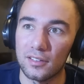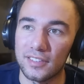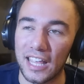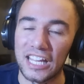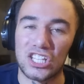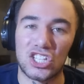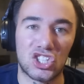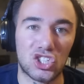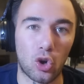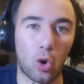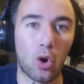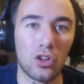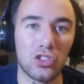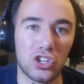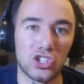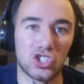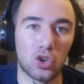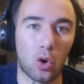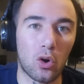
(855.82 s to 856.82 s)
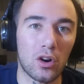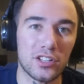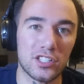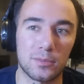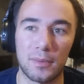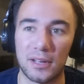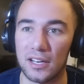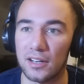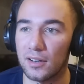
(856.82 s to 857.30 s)
They saw the
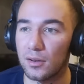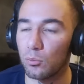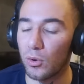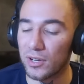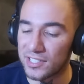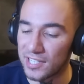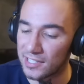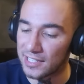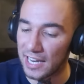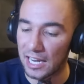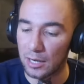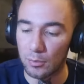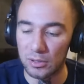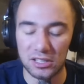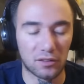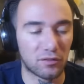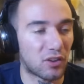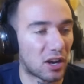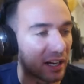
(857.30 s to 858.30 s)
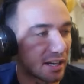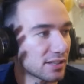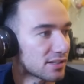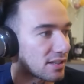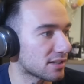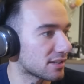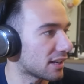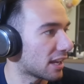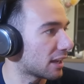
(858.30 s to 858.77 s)
swordsman. What's his name? What the fuck
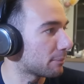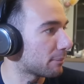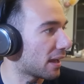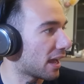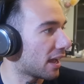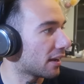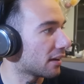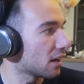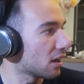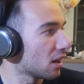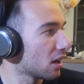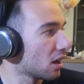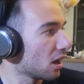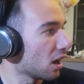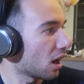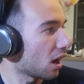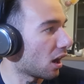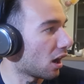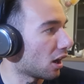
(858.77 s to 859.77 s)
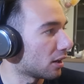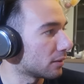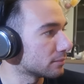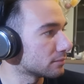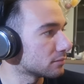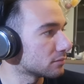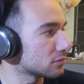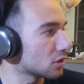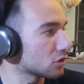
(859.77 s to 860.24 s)
is his name, man?
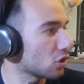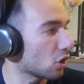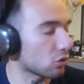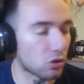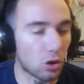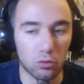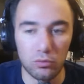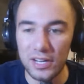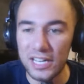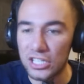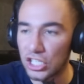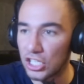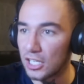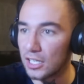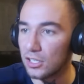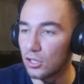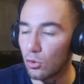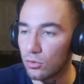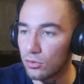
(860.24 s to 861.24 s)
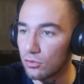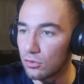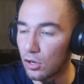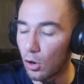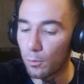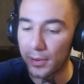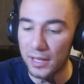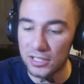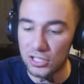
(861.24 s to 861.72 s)
Um, yo, Yoriichi, yo,
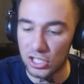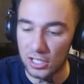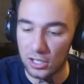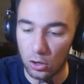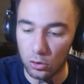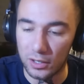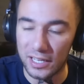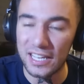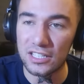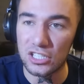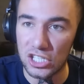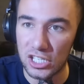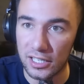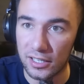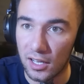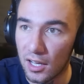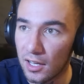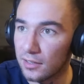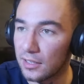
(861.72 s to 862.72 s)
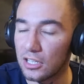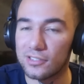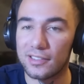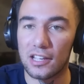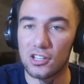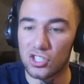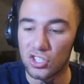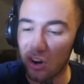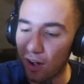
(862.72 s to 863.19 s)
Yobichi, Yokichi. They,
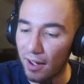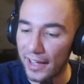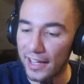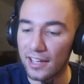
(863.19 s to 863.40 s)
they saw